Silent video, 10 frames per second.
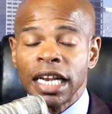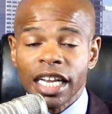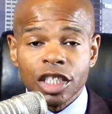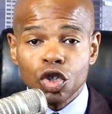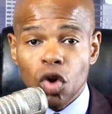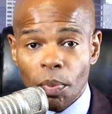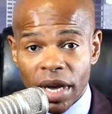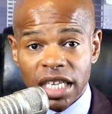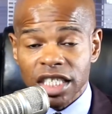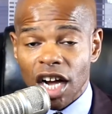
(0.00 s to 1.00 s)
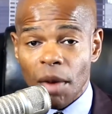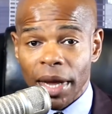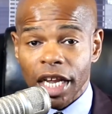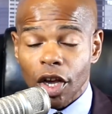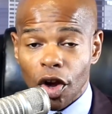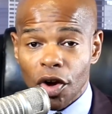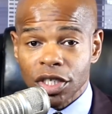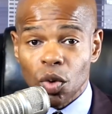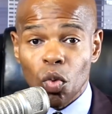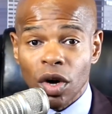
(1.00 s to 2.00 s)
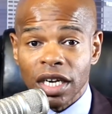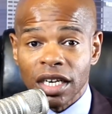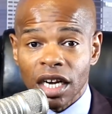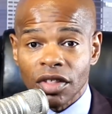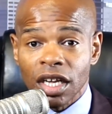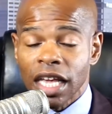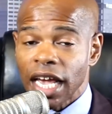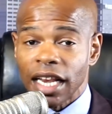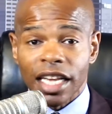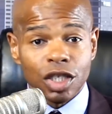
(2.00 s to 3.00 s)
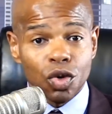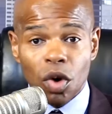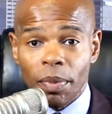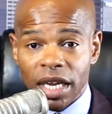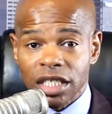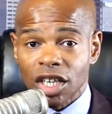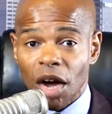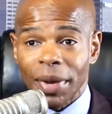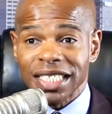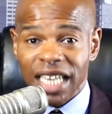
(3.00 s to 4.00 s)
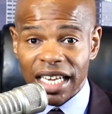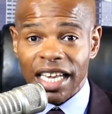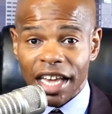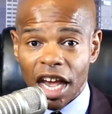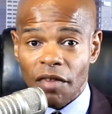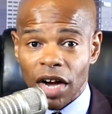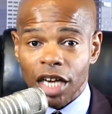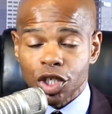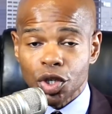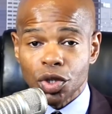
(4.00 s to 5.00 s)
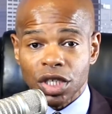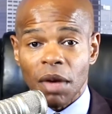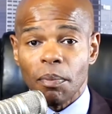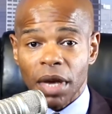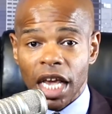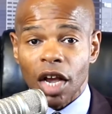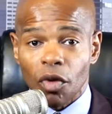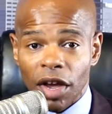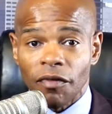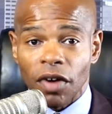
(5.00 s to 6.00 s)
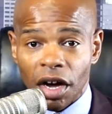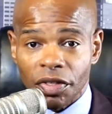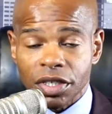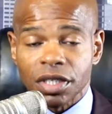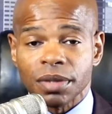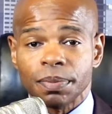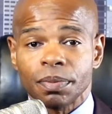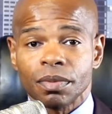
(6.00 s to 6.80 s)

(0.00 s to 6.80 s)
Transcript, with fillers: Let's do a better job at encouraging one another, and let's do a better job at taking care of our children and being great fathers.